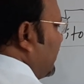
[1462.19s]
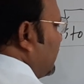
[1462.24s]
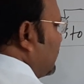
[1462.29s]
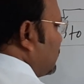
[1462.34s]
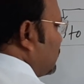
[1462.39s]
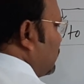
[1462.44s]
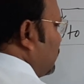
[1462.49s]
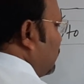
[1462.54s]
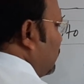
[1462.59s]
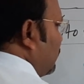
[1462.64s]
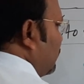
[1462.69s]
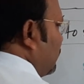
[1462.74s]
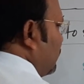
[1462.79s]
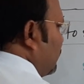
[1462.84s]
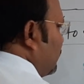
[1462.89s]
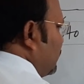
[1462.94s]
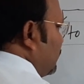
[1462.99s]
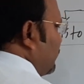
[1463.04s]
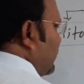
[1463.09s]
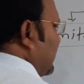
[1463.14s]

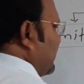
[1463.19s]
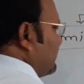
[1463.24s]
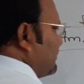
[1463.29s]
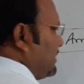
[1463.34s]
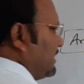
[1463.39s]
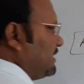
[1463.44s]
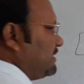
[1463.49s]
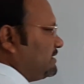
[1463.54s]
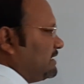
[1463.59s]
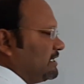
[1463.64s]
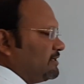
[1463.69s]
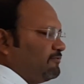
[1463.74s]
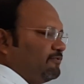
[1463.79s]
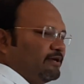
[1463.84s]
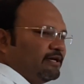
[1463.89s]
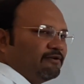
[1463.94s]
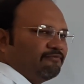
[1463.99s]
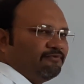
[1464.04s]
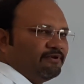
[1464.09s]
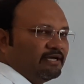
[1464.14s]
So you can think that
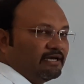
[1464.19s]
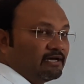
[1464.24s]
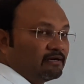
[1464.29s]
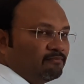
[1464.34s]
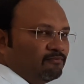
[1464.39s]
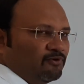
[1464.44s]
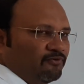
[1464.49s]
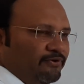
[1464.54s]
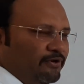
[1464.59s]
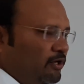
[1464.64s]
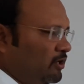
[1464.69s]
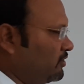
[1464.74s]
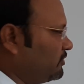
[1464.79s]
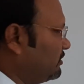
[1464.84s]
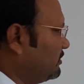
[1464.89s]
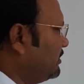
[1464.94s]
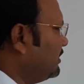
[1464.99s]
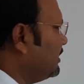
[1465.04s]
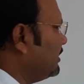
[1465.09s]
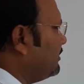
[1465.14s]
where we are moving
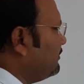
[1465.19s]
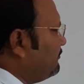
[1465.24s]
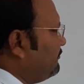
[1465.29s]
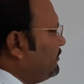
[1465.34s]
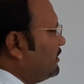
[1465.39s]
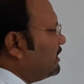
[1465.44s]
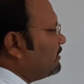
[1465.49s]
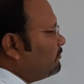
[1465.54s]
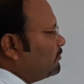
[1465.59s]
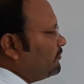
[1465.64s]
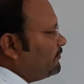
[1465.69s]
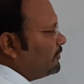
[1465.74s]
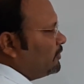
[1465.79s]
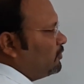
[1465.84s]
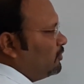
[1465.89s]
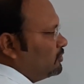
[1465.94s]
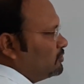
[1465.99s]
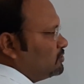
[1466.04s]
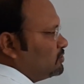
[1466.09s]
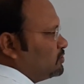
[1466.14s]
on. We are moving
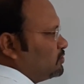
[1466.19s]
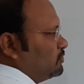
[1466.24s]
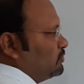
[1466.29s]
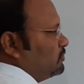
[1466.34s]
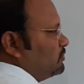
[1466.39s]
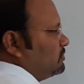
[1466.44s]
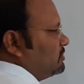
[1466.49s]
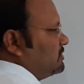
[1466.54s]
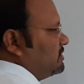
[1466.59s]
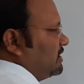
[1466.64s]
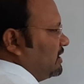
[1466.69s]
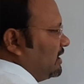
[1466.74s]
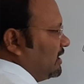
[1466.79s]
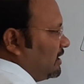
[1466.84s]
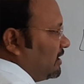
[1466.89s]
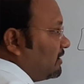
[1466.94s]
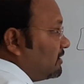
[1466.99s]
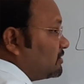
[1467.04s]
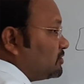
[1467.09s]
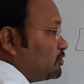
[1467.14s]
on to
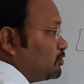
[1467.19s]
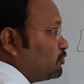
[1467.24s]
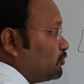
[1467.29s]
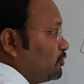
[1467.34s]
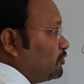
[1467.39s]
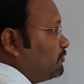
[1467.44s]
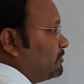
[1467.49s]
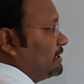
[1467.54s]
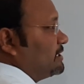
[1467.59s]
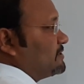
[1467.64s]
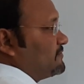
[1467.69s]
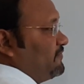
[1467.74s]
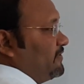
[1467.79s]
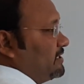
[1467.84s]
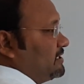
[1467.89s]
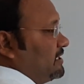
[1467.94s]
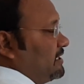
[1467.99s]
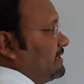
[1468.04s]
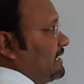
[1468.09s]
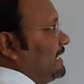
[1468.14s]
the 2 units
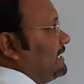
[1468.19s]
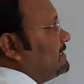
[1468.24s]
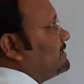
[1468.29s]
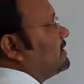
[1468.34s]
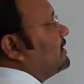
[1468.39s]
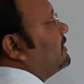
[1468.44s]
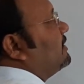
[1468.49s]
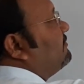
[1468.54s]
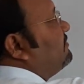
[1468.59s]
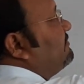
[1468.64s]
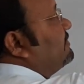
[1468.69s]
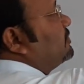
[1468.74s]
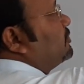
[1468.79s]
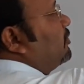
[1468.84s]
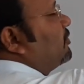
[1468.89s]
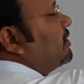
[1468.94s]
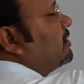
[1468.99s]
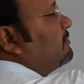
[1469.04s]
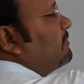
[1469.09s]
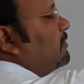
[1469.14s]
further, right? We were
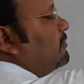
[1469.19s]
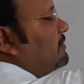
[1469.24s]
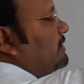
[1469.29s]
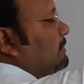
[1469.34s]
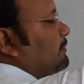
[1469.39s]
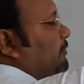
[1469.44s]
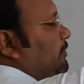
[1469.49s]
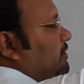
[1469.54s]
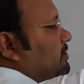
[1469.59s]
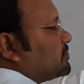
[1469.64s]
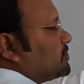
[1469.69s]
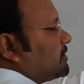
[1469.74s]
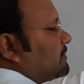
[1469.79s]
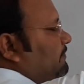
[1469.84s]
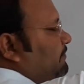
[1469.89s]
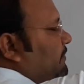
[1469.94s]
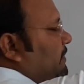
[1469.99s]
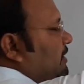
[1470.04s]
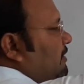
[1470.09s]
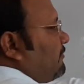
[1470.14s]
talking about reproduction.
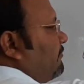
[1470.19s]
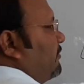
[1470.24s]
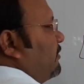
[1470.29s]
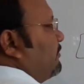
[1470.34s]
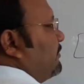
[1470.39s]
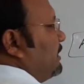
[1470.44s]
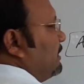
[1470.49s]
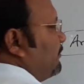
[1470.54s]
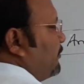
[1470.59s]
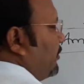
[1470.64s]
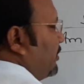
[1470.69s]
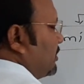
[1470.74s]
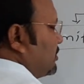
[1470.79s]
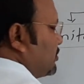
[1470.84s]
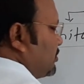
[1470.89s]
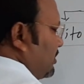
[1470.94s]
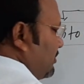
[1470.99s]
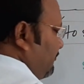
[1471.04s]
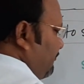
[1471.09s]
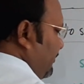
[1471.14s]
From
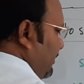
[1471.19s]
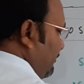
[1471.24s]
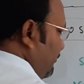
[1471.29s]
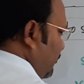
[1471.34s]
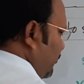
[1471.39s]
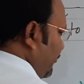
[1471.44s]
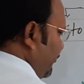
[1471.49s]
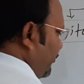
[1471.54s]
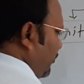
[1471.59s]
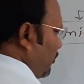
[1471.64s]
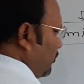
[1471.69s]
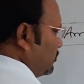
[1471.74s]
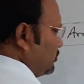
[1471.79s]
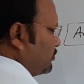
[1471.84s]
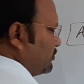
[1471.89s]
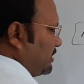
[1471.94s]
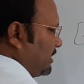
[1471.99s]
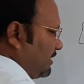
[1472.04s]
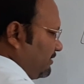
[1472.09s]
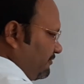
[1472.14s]
reproduction we moved on
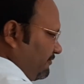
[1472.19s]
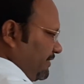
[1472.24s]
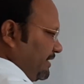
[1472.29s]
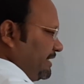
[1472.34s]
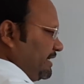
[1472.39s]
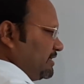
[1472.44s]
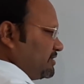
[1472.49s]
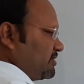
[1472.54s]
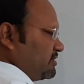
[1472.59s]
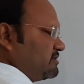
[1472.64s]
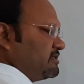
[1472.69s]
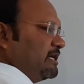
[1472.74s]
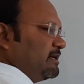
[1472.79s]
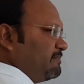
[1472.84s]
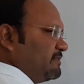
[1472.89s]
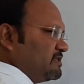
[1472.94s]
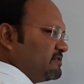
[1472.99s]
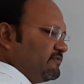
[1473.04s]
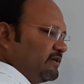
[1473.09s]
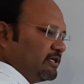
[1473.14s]
to the variation. That
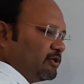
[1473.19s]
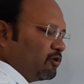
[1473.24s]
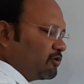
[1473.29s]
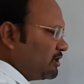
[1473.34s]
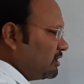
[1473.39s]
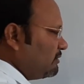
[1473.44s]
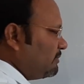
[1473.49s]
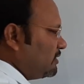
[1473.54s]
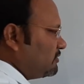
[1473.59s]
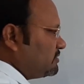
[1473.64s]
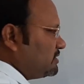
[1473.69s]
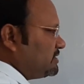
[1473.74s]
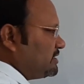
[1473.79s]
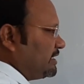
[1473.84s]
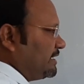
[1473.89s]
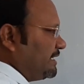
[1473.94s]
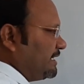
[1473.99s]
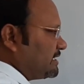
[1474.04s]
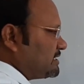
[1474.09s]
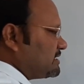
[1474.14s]
means we are talking about the
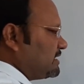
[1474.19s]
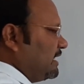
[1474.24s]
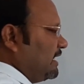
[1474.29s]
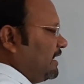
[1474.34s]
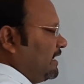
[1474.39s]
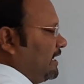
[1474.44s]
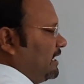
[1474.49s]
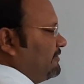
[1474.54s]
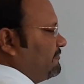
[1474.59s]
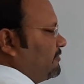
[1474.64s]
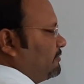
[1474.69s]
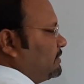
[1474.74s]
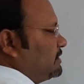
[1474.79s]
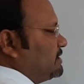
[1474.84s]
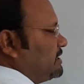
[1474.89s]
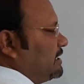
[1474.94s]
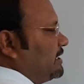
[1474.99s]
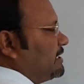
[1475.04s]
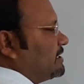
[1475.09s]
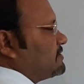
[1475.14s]
genetics, and from the
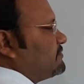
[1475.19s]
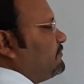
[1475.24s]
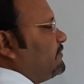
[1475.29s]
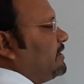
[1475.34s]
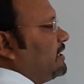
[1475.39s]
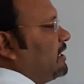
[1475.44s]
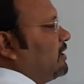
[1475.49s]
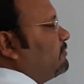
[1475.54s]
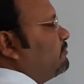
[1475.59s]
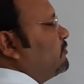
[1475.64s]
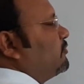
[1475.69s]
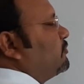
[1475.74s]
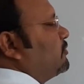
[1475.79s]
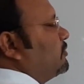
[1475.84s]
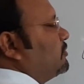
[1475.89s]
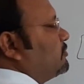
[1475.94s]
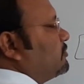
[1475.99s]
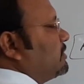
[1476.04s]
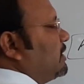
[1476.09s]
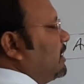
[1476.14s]
genetics we have moved
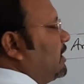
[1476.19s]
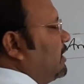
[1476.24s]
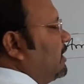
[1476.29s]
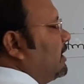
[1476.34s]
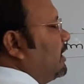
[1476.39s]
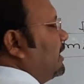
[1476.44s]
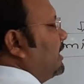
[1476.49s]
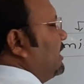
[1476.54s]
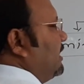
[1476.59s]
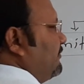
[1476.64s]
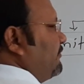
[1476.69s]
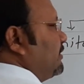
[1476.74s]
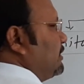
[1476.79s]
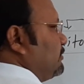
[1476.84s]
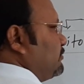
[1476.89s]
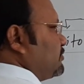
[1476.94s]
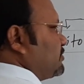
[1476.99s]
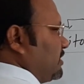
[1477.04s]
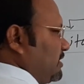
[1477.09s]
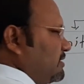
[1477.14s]
on to the
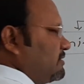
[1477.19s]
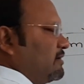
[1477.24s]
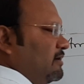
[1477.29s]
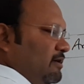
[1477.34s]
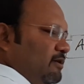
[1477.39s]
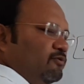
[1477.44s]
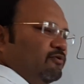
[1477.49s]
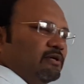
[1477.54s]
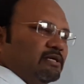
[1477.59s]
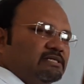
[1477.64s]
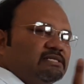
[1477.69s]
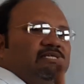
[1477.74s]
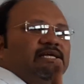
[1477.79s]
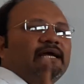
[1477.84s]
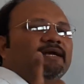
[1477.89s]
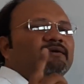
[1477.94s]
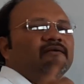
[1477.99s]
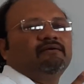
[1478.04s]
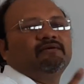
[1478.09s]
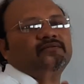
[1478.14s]
evolution. You
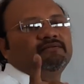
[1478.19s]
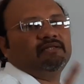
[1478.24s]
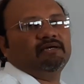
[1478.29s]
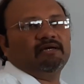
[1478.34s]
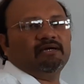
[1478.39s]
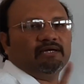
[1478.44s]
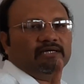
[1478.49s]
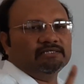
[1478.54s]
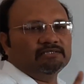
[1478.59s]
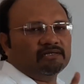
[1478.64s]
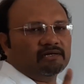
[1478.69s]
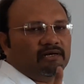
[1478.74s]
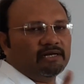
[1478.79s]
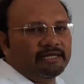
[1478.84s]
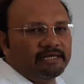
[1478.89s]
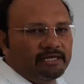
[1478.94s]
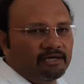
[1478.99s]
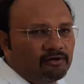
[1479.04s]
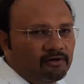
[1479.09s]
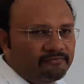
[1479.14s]
understand the
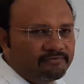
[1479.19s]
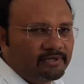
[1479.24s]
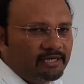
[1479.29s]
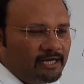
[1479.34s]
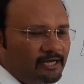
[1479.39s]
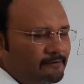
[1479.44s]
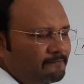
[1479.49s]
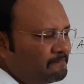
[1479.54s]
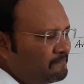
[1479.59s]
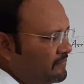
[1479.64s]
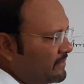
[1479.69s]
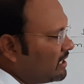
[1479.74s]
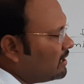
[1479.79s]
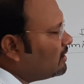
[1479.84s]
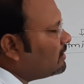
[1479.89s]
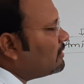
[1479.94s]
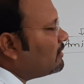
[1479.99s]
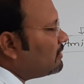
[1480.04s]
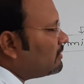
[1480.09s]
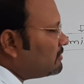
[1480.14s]
interlinking of the
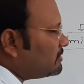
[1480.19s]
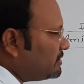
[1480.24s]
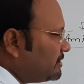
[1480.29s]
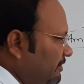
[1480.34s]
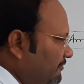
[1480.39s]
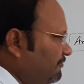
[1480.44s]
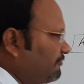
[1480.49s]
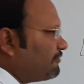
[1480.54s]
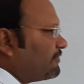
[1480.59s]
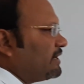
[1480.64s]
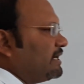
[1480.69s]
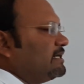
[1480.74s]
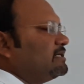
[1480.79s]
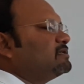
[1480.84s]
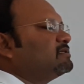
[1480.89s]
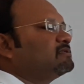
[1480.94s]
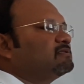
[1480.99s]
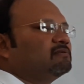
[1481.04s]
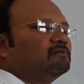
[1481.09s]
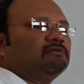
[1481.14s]

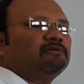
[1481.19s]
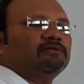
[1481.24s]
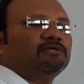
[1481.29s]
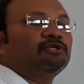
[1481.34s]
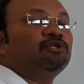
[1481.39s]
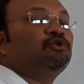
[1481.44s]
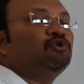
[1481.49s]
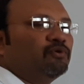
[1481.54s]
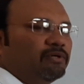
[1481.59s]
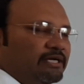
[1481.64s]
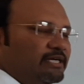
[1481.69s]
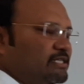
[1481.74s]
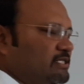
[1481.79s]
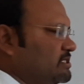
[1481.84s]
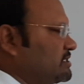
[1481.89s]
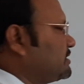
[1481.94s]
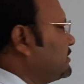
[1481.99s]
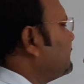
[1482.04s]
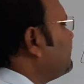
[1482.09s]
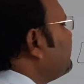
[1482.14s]
different
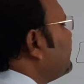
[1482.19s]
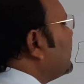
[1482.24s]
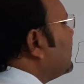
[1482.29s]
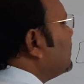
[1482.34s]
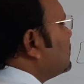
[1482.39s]
units.